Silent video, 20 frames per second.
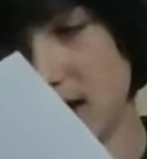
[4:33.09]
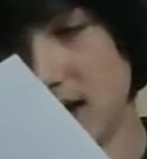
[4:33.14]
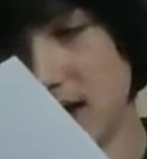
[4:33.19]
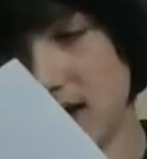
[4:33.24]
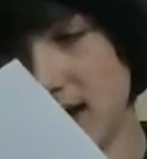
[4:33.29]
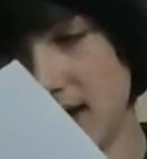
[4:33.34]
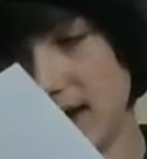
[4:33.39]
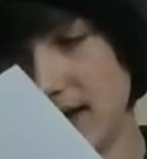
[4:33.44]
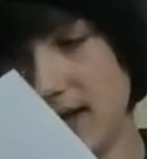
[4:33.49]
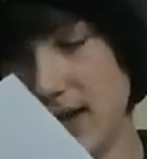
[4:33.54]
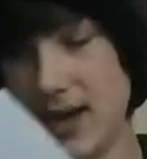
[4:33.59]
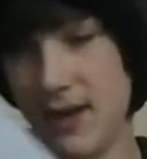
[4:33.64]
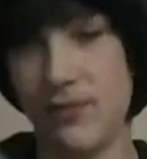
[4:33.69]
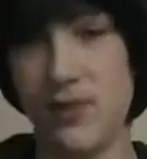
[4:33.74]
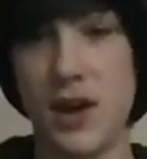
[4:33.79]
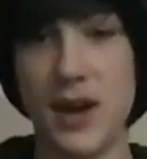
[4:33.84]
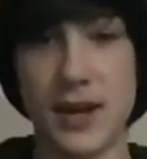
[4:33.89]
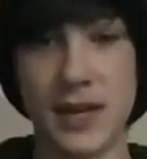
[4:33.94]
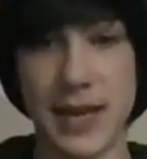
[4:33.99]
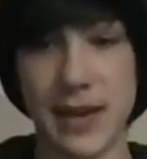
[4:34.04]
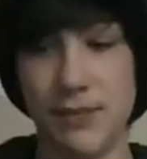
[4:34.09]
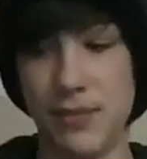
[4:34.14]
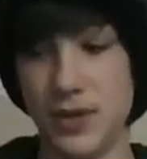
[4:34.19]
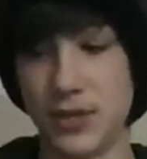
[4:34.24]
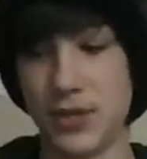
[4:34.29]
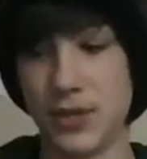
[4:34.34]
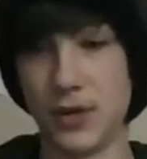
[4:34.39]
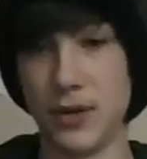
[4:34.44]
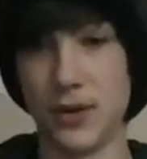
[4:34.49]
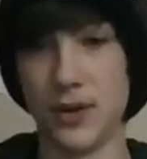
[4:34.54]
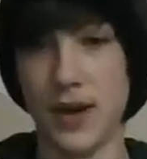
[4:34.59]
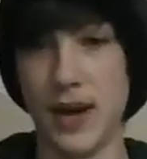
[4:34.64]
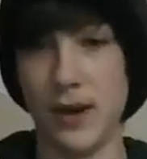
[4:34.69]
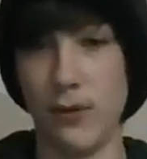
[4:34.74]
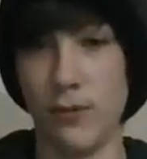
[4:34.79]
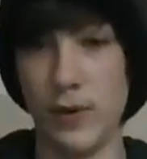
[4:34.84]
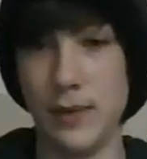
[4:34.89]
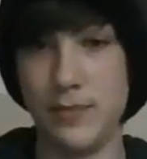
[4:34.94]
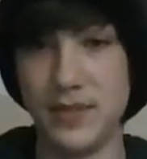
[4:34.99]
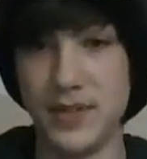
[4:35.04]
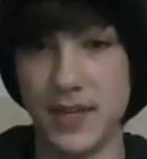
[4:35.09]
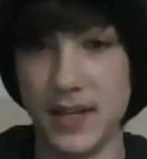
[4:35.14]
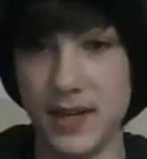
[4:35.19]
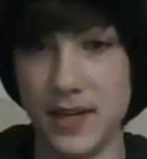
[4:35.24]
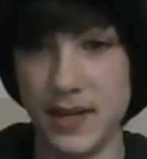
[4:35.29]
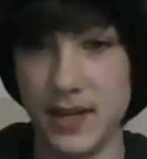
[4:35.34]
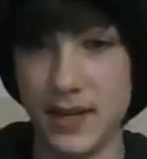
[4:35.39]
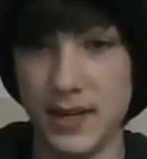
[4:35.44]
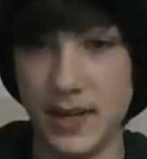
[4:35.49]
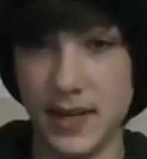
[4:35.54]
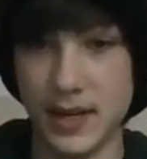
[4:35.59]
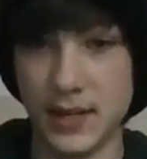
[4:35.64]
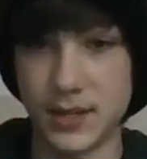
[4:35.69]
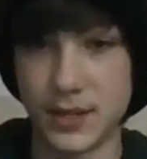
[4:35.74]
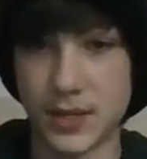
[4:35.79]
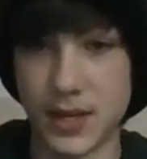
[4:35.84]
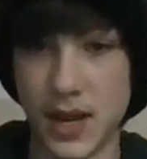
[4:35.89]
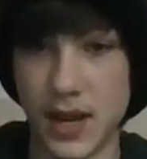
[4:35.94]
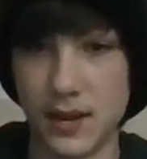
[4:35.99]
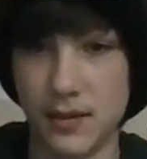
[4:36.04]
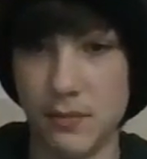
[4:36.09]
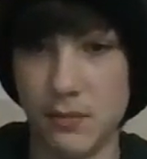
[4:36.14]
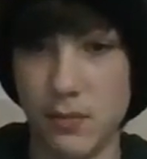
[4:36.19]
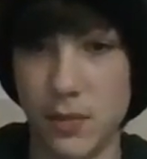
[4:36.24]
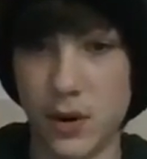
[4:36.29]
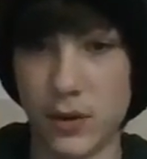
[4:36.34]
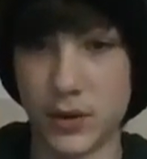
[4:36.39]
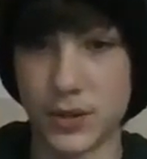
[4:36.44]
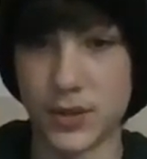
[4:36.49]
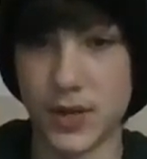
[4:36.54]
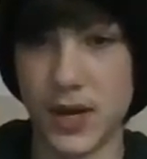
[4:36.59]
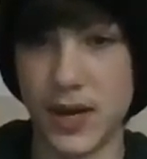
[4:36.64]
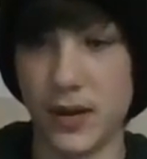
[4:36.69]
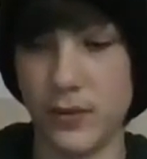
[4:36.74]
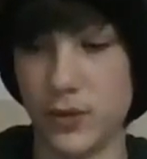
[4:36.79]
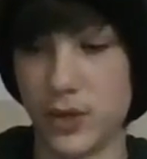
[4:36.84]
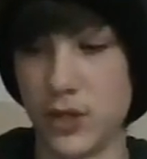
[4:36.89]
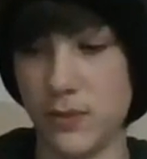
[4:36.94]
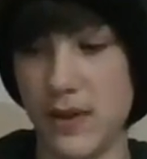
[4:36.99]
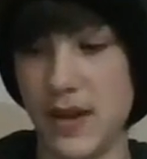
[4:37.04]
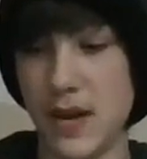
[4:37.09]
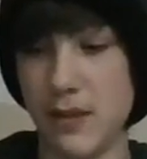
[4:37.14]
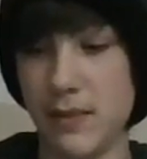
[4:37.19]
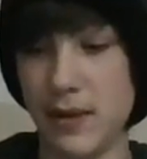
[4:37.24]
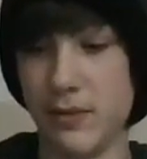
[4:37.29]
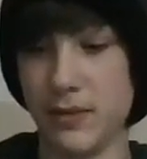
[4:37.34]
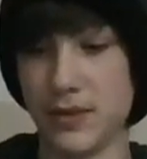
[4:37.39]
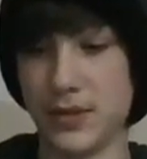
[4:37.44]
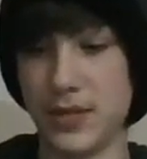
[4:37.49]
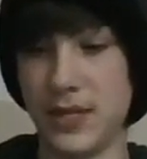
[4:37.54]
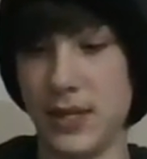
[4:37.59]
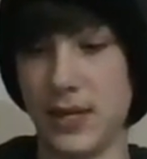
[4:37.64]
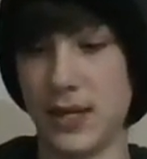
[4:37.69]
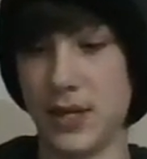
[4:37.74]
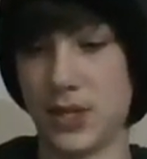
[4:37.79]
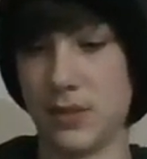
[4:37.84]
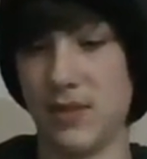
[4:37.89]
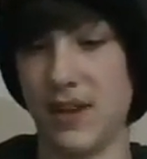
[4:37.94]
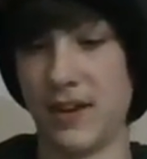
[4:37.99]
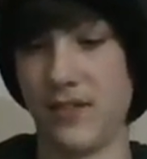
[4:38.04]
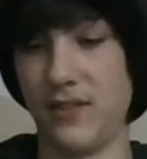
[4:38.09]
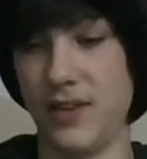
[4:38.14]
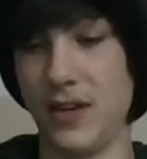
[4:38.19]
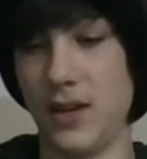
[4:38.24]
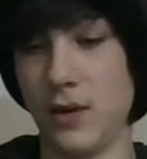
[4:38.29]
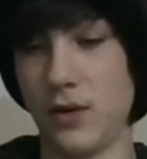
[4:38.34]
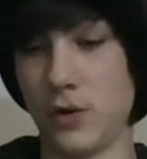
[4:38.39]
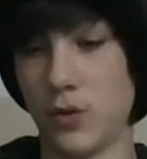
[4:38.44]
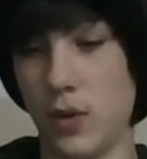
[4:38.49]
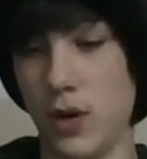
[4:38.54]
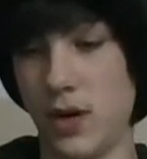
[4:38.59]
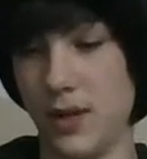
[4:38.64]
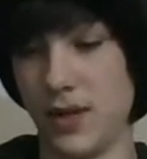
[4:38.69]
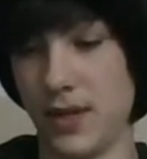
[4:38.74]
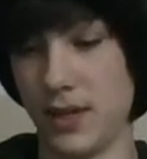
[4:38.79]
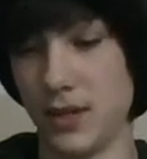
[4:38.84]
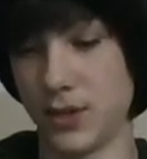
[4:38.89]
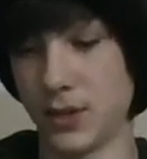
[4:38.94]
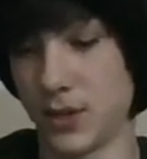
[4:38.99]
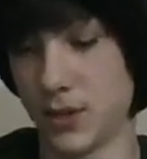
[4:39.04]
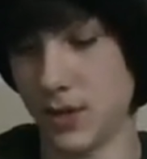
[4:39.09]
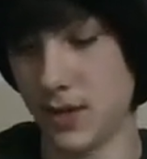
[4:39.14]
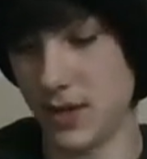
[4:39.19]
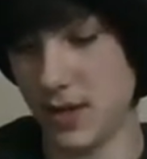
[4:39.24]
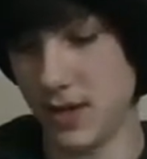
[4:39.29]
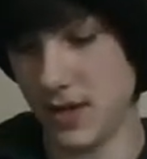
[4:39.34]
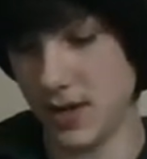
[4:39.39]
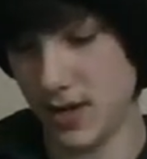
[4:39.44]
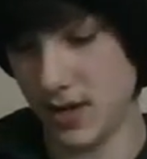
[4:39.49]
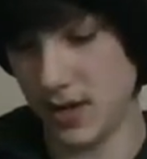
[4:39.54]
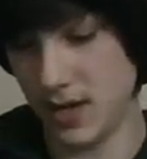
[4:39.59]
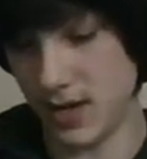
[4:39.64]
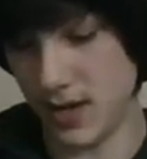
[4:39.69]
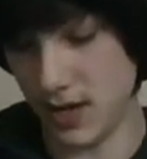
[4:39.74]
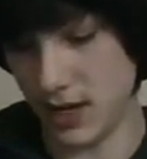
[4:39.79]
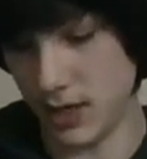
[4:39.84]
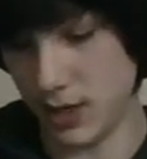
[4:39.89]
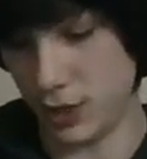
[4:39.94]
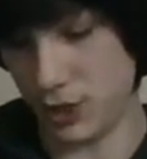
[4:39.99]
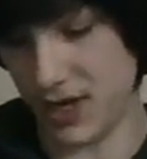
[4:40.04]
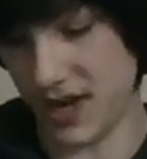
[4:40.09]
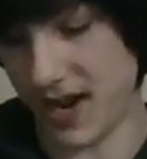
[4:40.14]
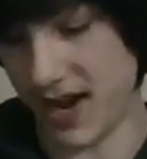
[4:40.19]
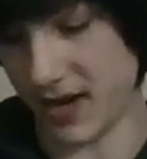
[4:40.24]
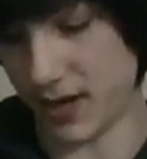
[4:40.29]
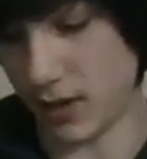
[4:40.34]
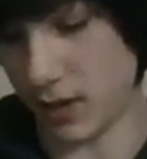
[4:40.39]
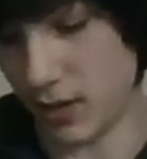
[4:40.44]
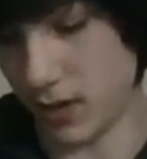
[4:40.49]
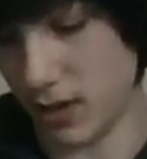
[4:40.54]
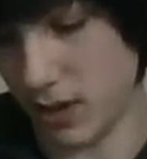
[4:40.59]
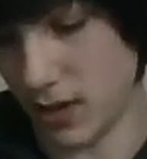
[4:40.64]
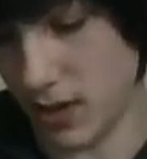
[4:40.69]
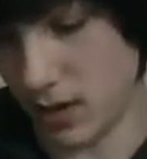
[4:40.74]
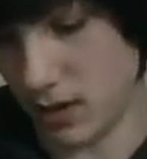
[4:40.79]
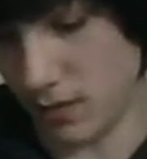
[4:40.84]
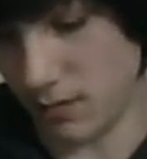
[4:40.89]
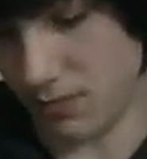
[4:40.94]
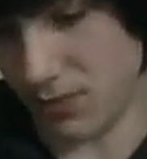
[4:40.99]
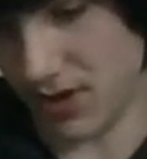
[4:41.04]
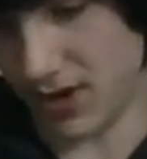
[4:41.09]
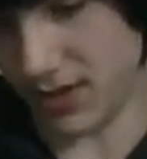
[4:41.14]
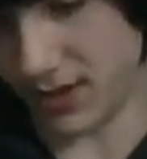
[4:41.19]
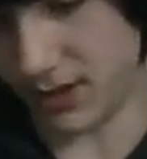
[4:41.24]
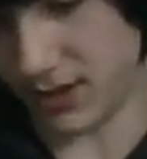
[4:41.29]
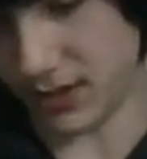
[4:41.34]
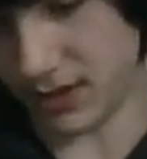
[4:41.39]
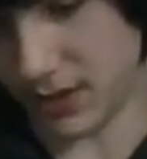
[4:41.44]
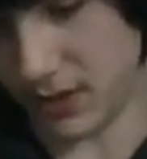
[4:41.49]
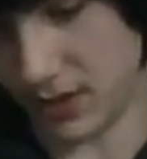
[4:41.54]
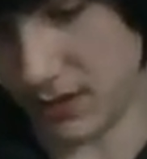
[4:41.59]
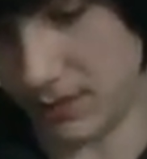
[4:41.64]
I have not kept this in good. I ripped it. It's got marks on it, which you may not be able to see because my video quality is jack, but